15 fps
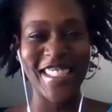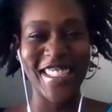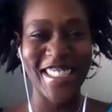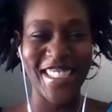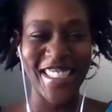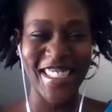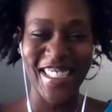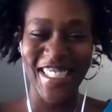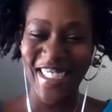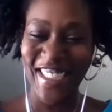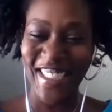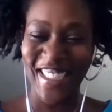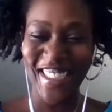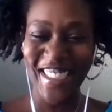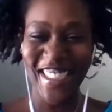no,
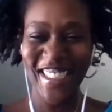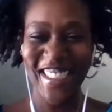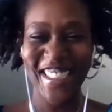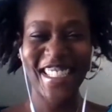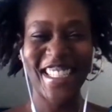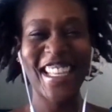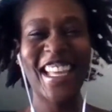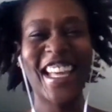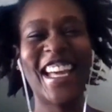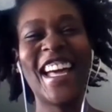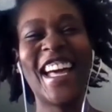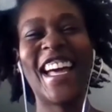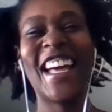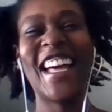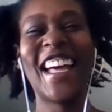no,
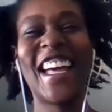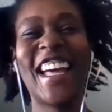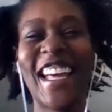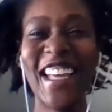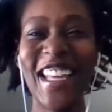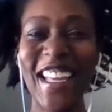no. I